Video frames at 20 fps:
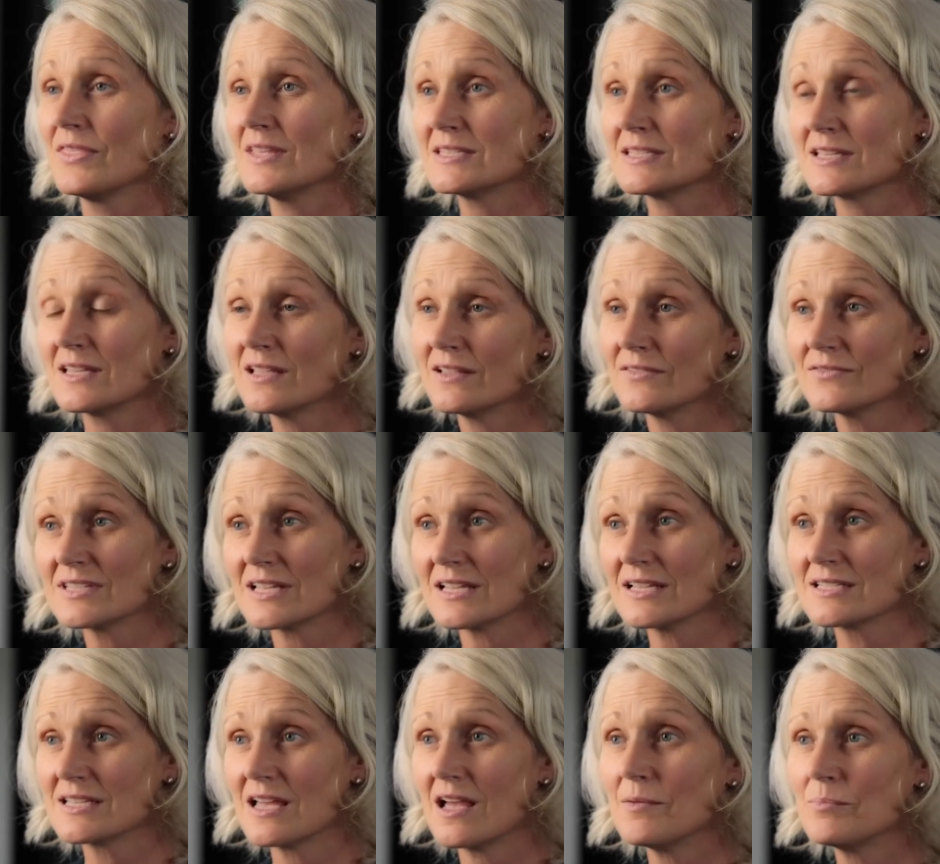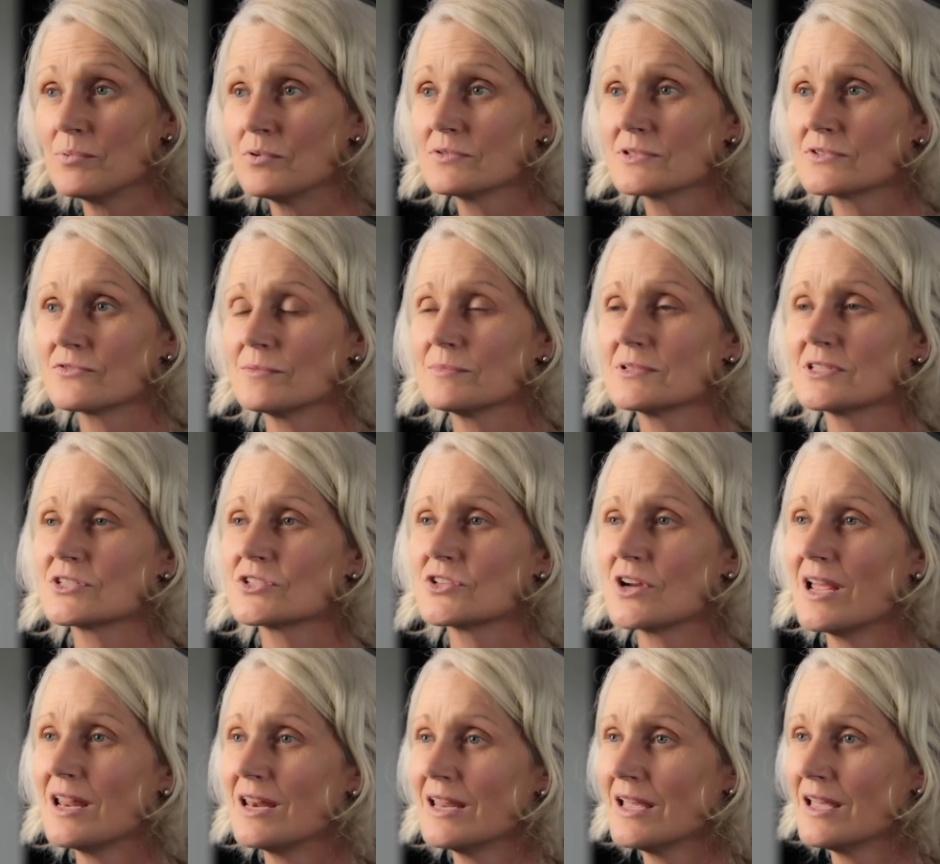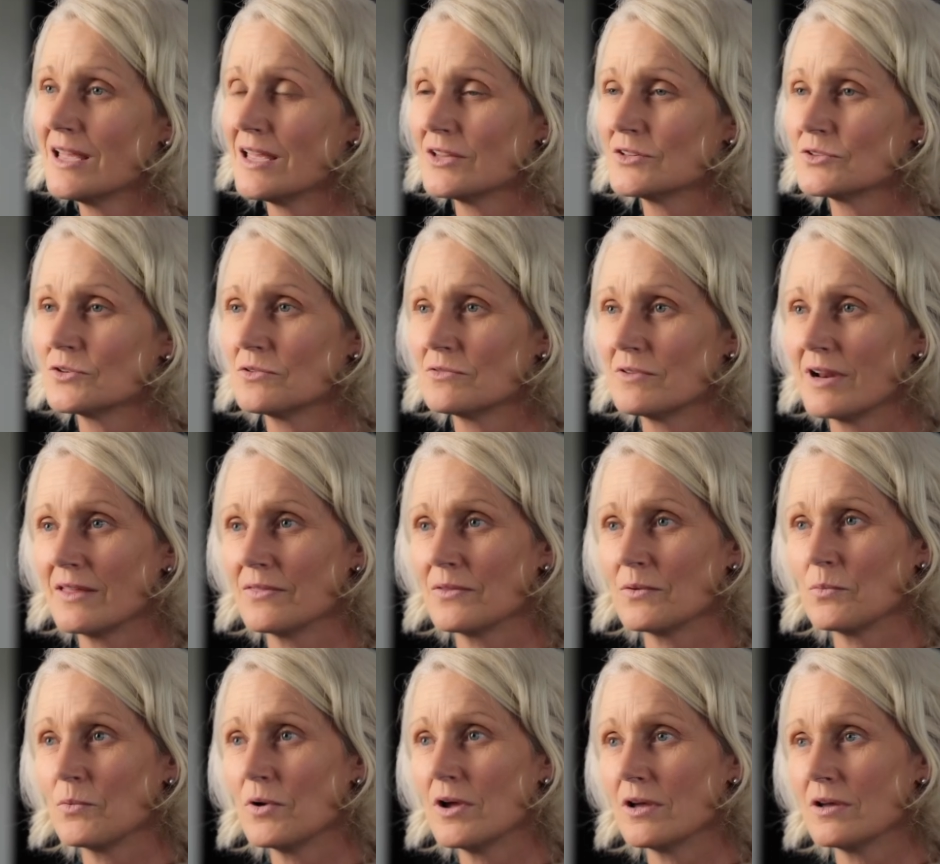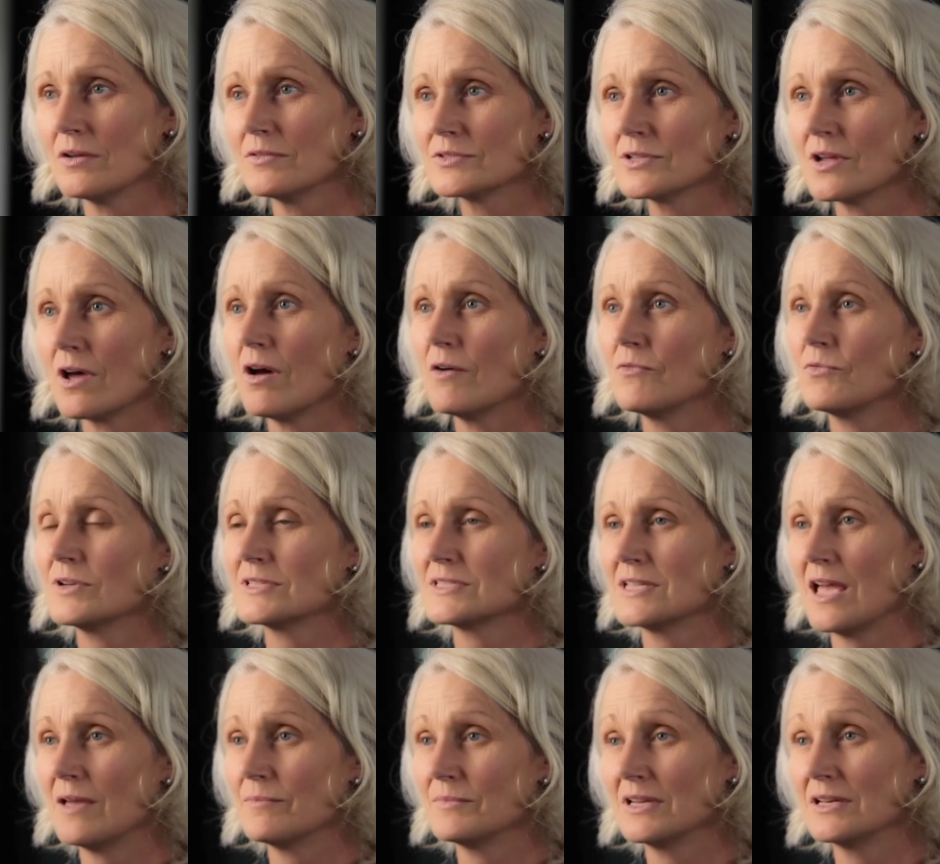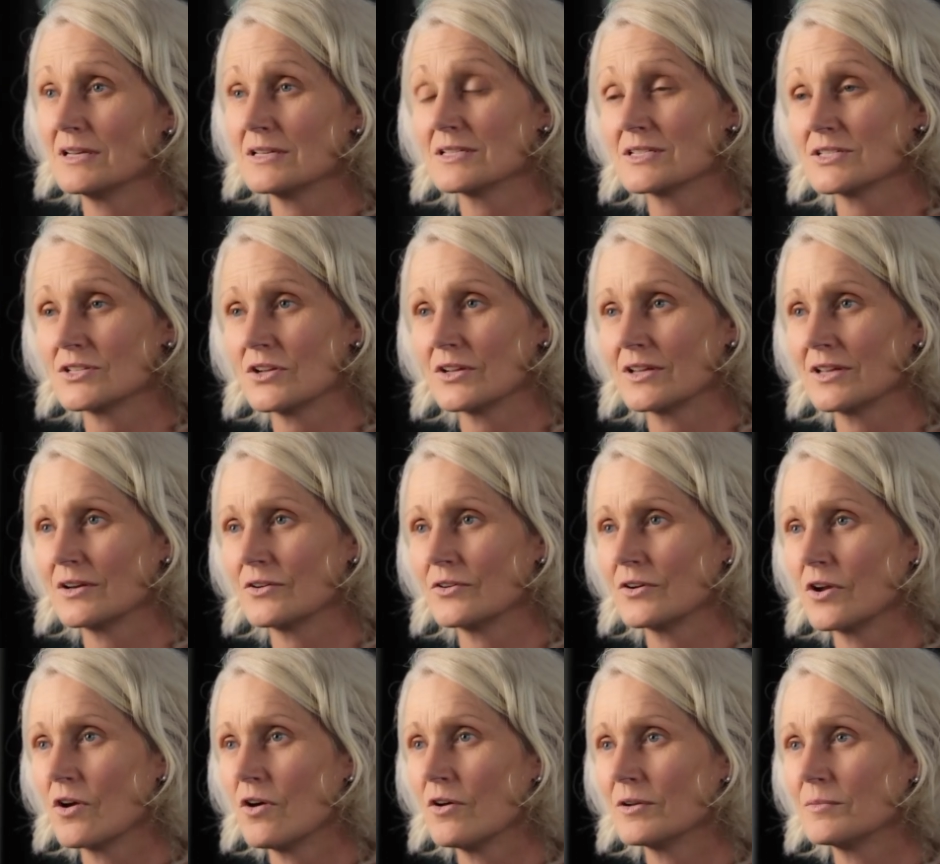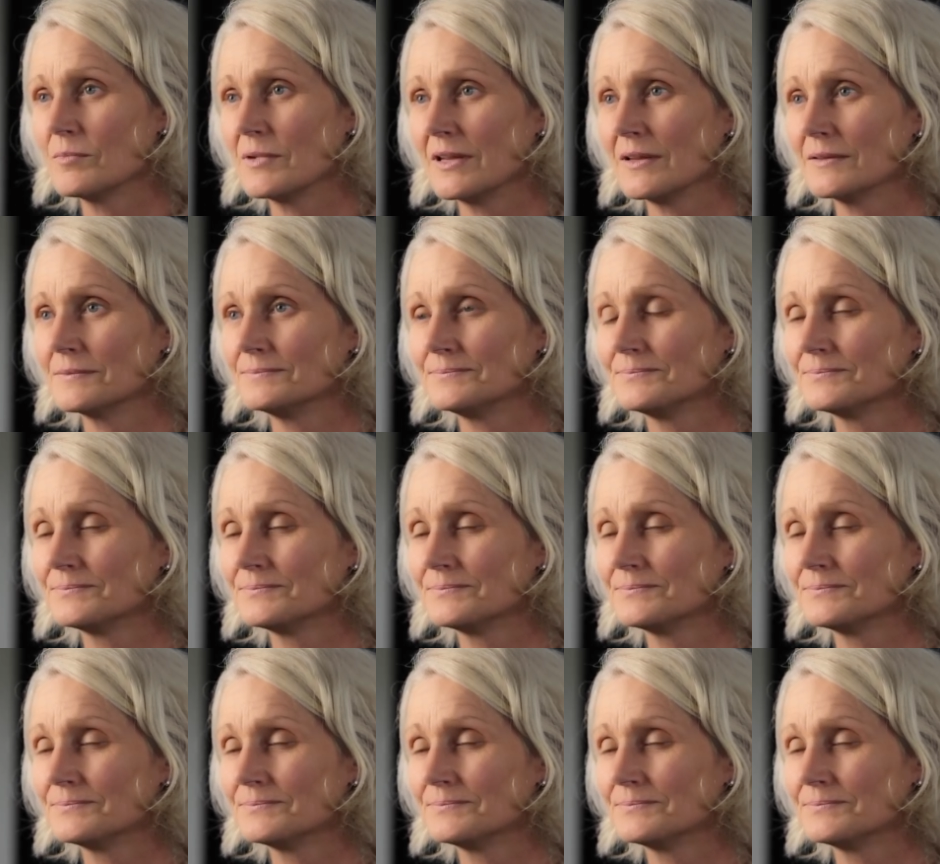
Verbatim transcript: This gives examples from Australia and all around the world of what's happening in the circular economy.